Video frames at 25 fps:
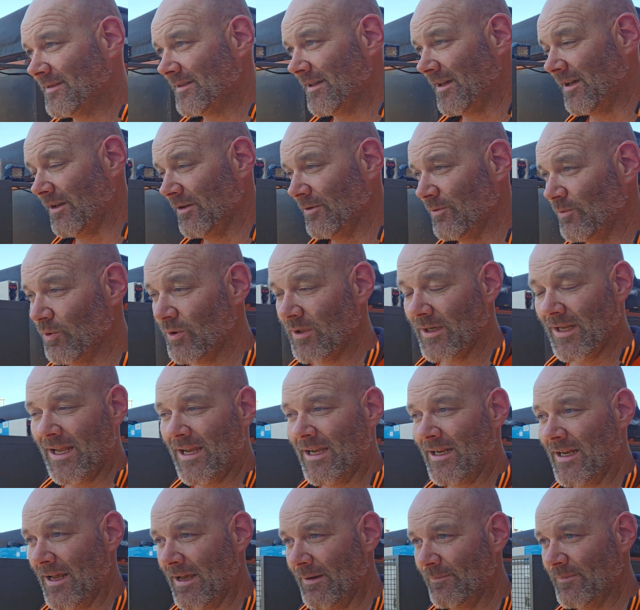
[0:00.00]
So what
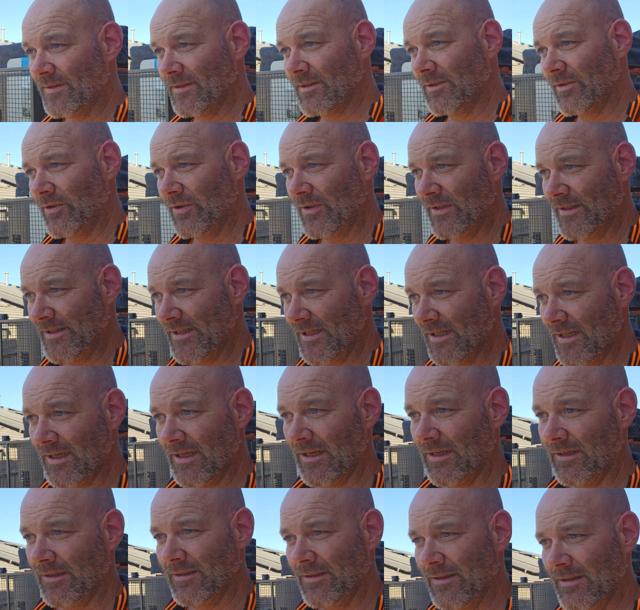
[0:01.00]
an absolute
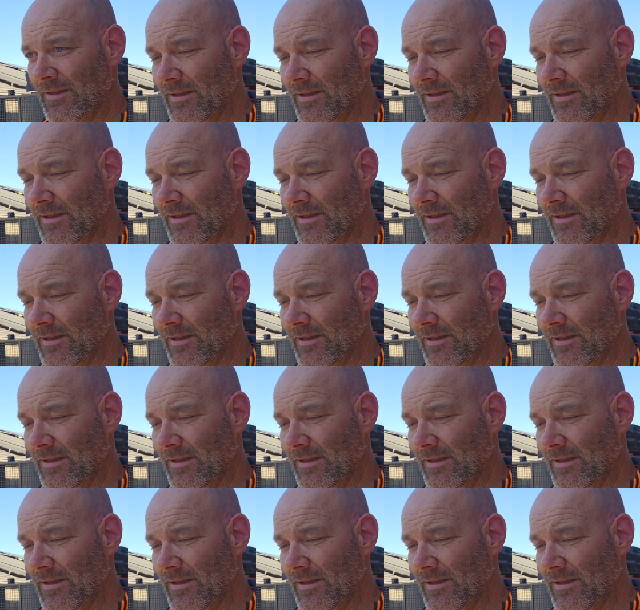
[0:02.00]
dickhead.